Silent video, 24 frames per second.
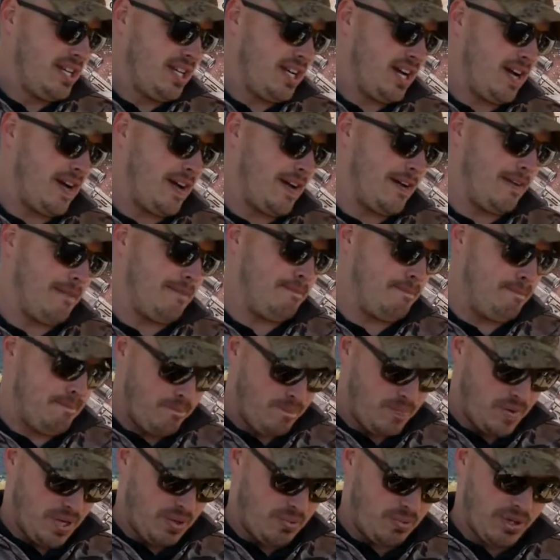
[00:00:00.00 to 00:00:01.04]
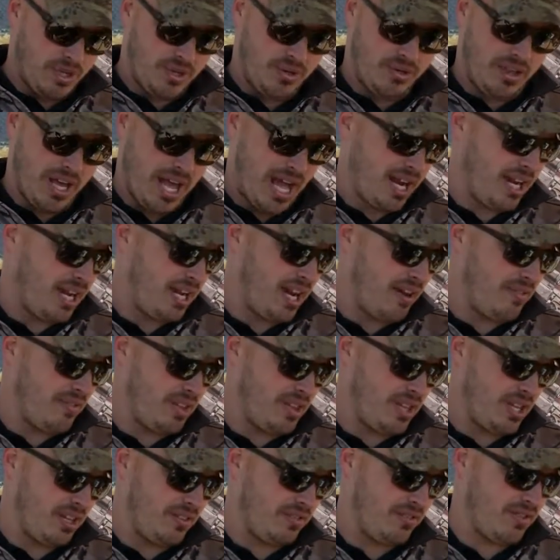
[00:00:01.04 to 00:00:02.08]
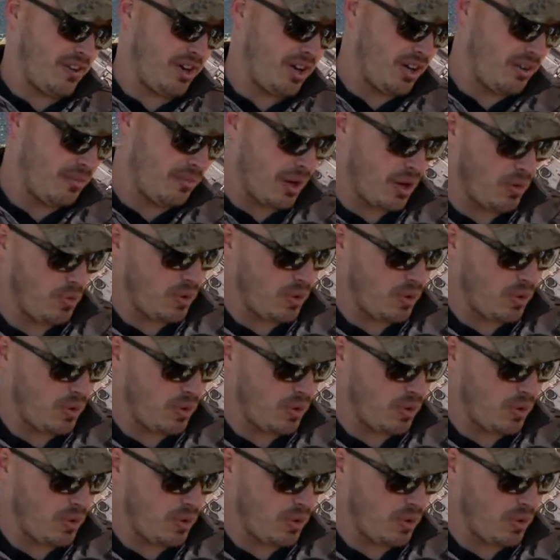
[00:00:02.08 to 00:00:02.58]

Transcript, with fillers: Um, and we do that in everything from our